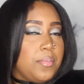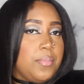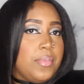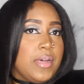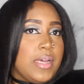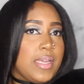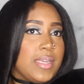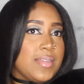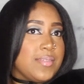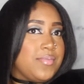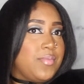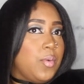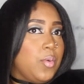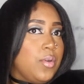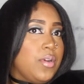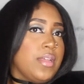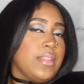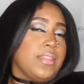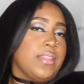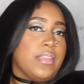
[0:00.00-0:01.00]
But
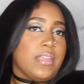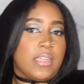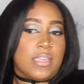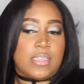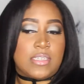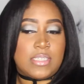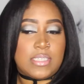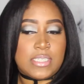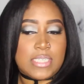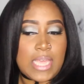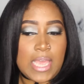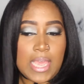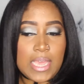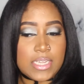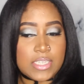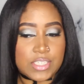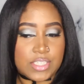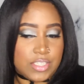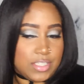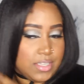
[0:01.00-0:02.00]
for the
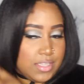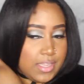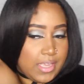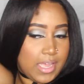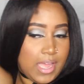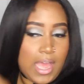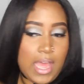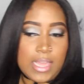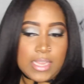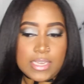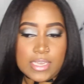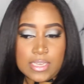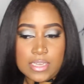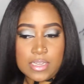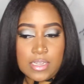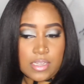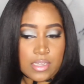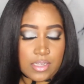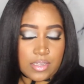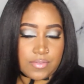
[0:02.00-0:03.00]
texture that I
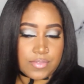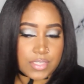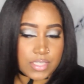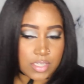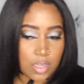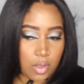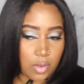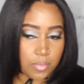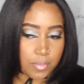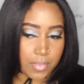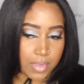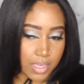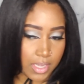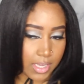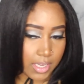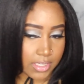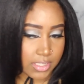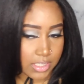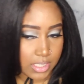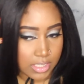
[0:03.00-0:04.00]
love so
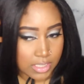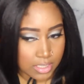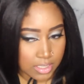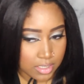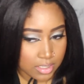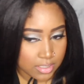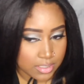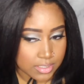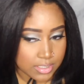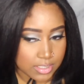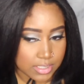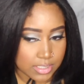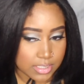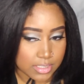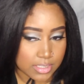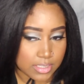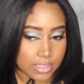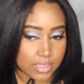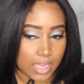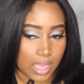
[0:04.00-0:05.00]
much, it looks
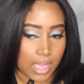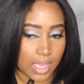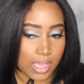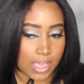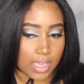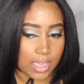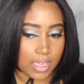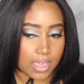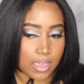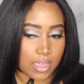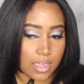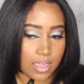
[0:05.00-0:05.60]
like